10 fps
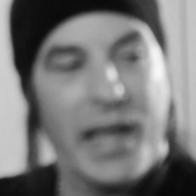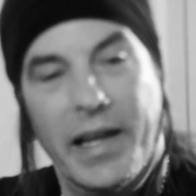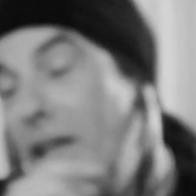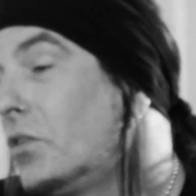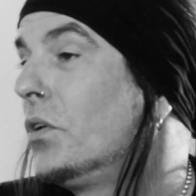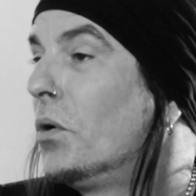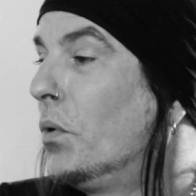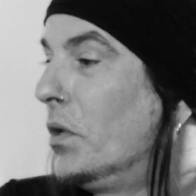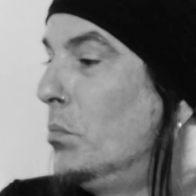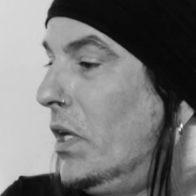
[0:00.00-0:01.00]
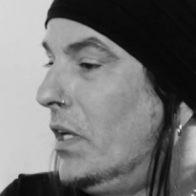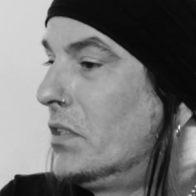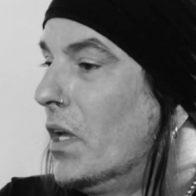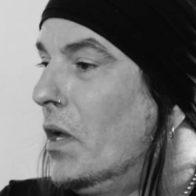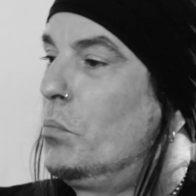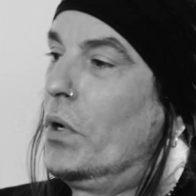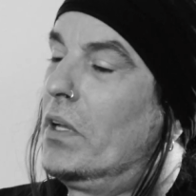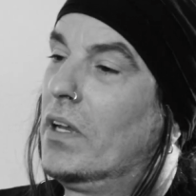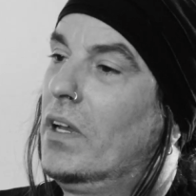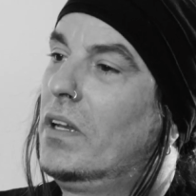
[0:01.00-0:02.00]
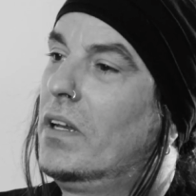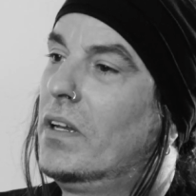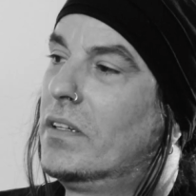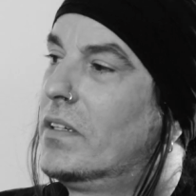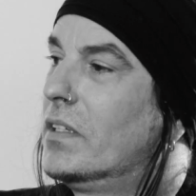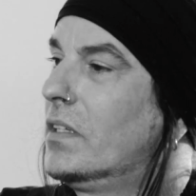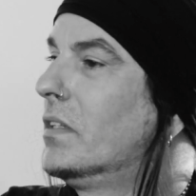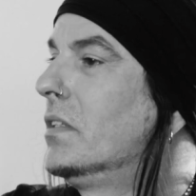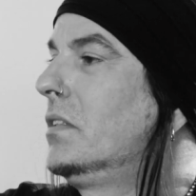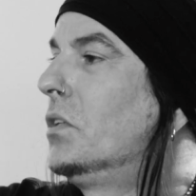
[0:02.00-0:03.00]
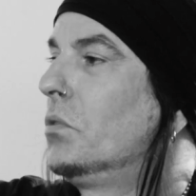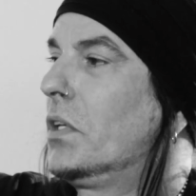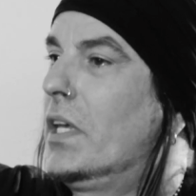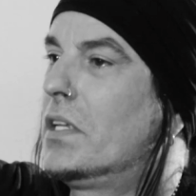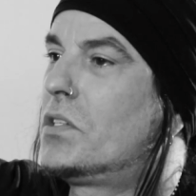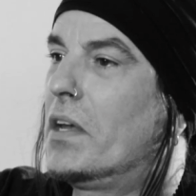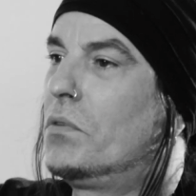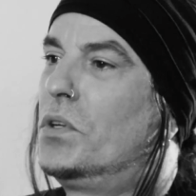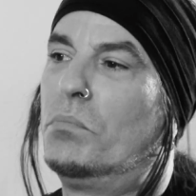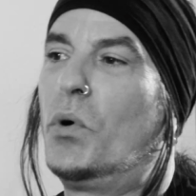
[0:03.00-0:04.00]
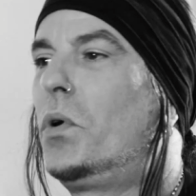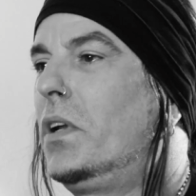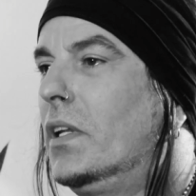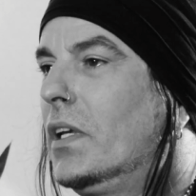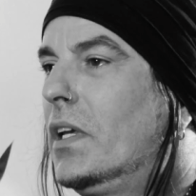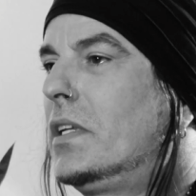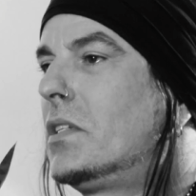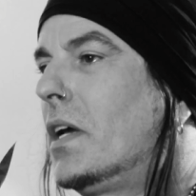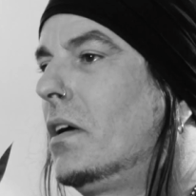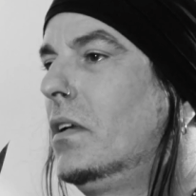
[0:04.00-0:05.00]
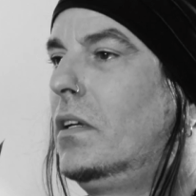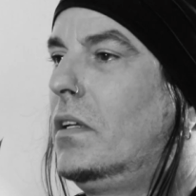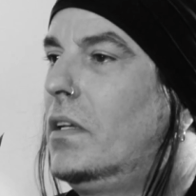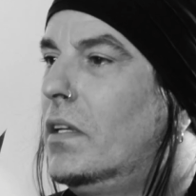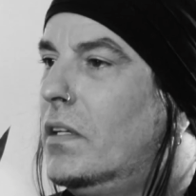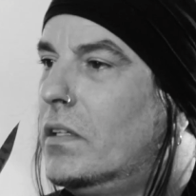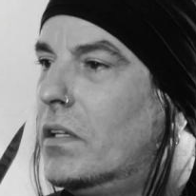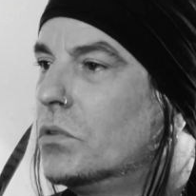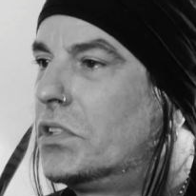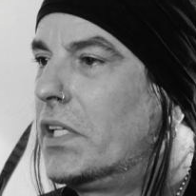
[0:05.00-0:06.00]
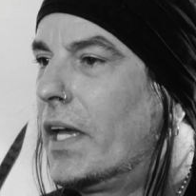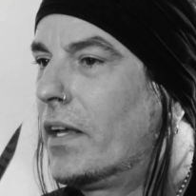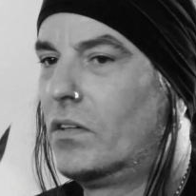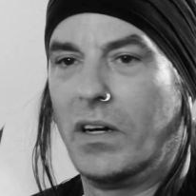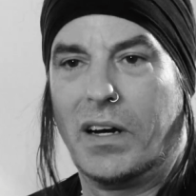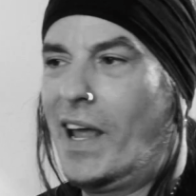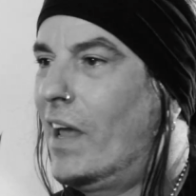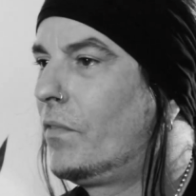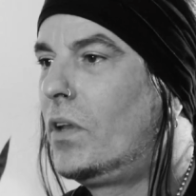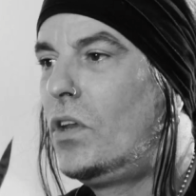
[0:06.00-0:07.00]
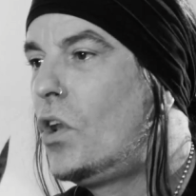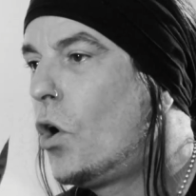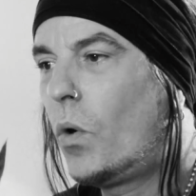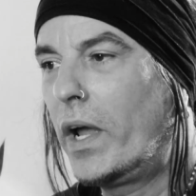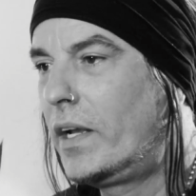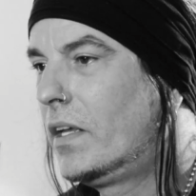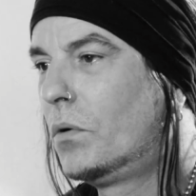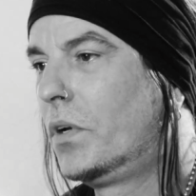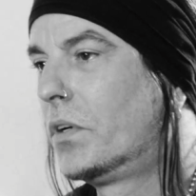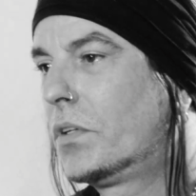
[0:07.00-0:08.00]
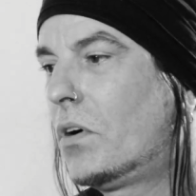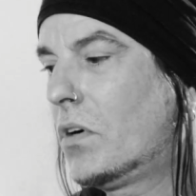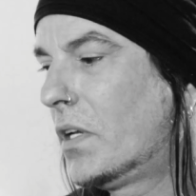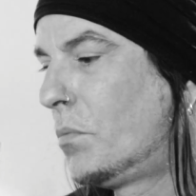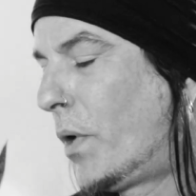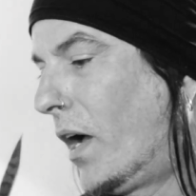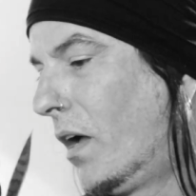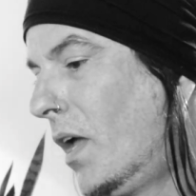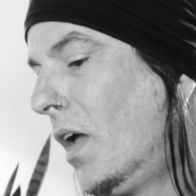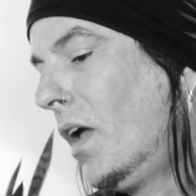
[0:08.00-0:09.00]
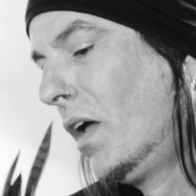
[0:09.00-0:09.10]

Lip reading: and he'll know what it means, but the kids out in Des Moines and the kids out in Seattle have no idea what you're talking about.